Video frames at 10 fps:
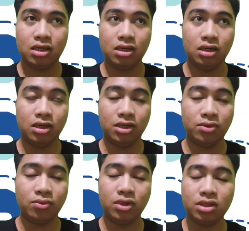
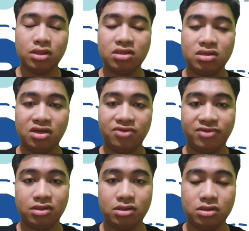And what are the
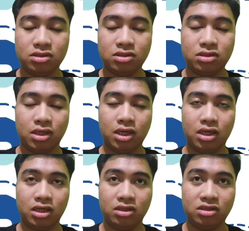advantages
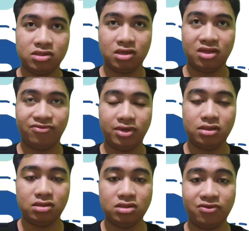and
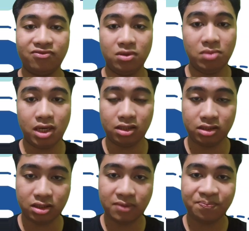disadvantages of
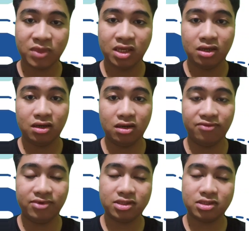TBLT?
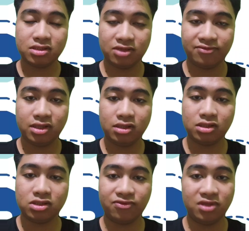First, the
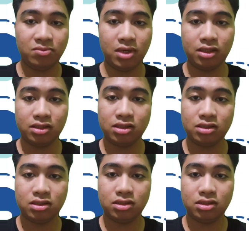advantages of TBLT